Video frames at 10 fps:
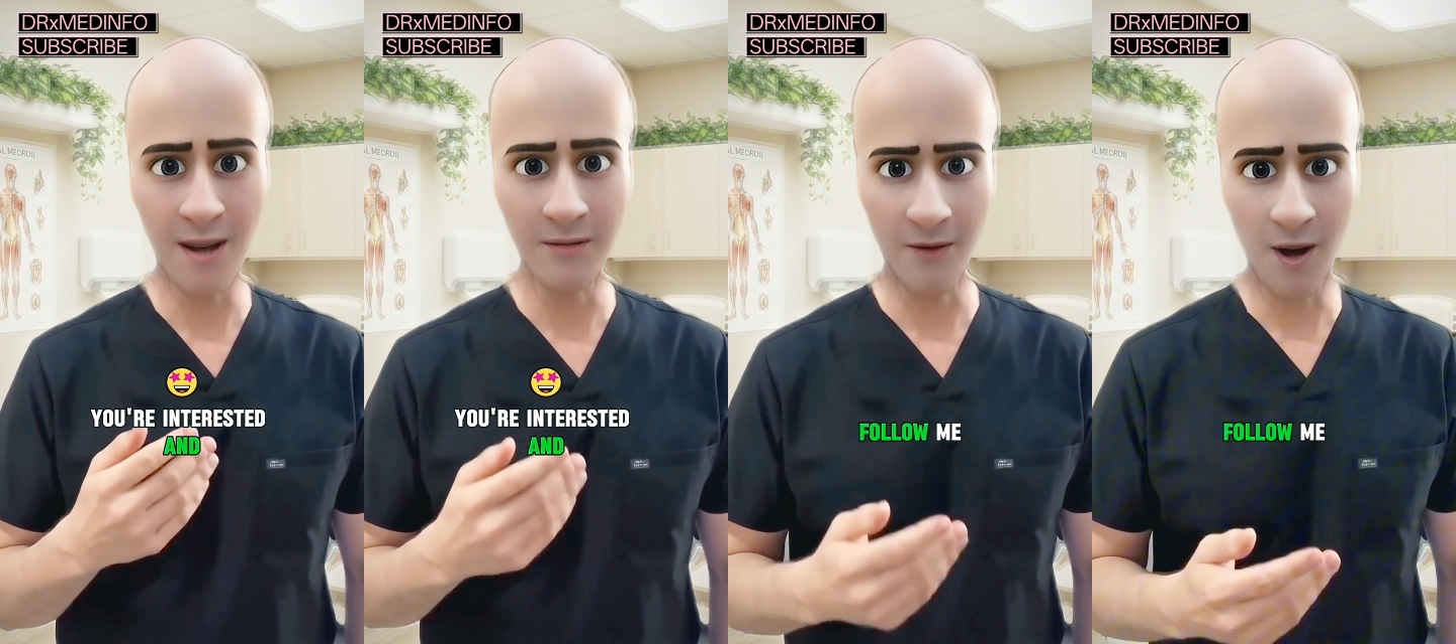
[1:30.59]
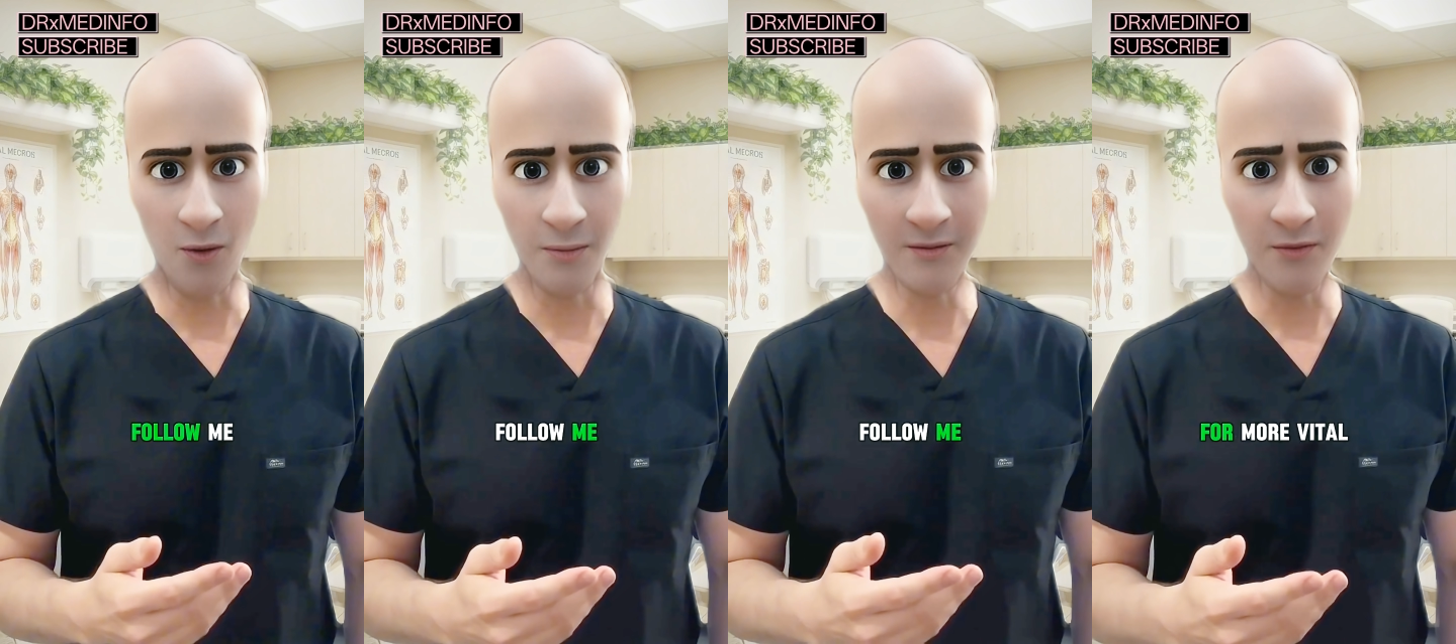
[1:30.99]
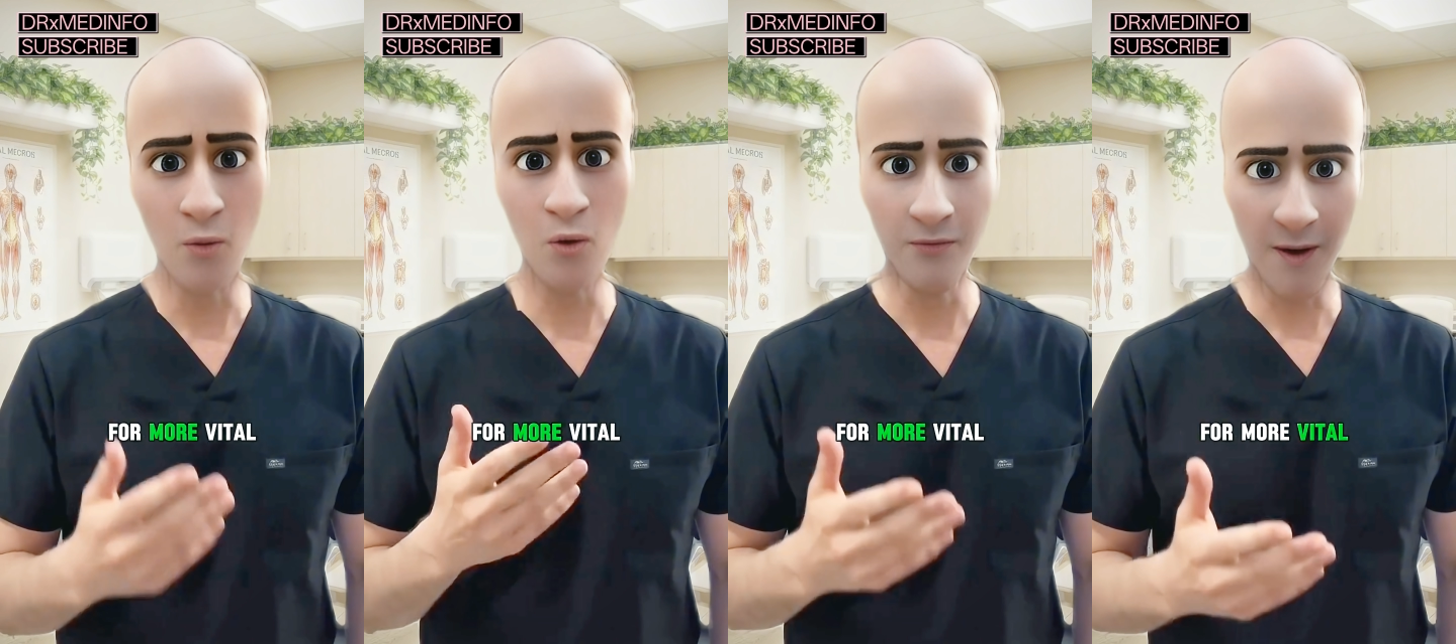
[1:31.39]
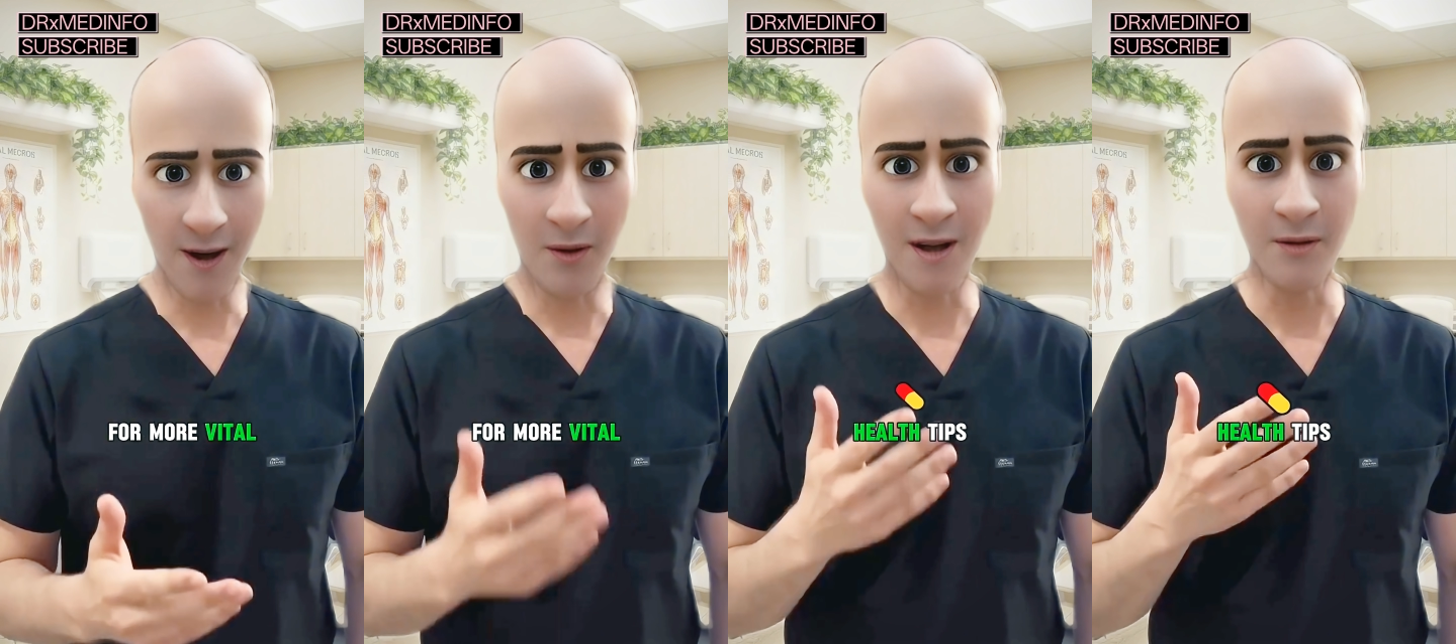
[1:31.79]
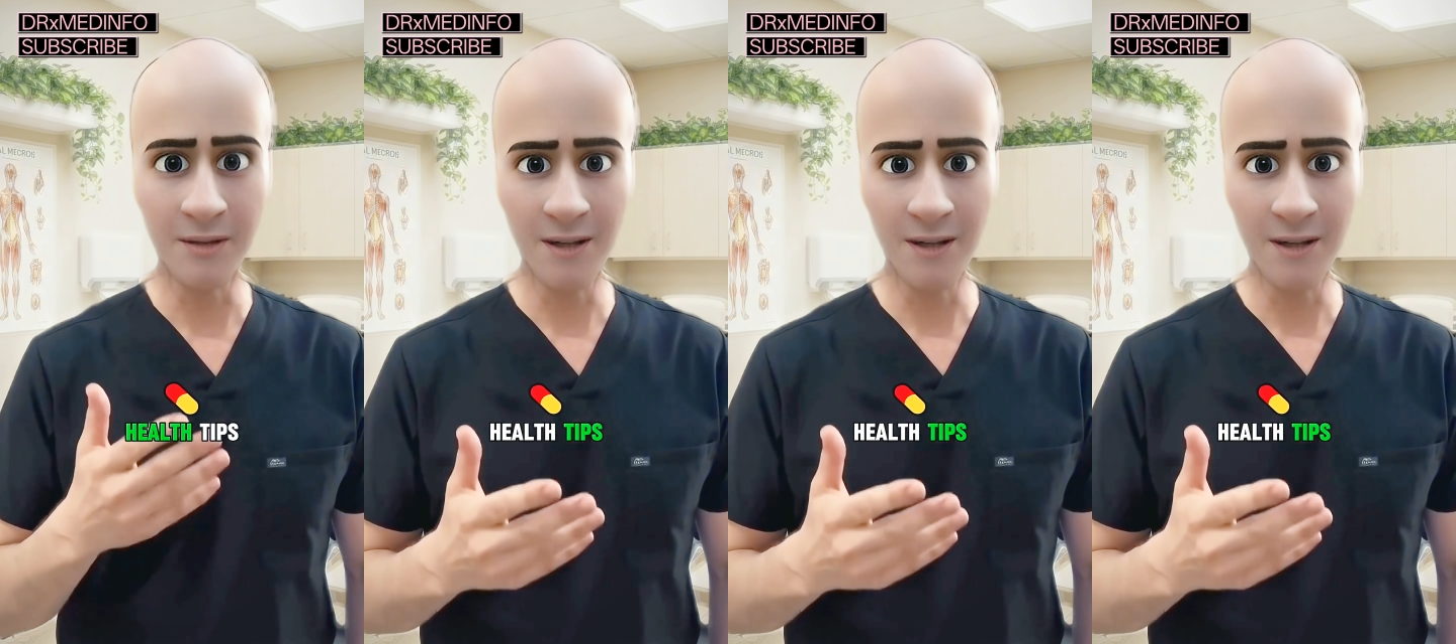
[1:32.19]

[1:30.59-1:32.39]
and follow me for more vital health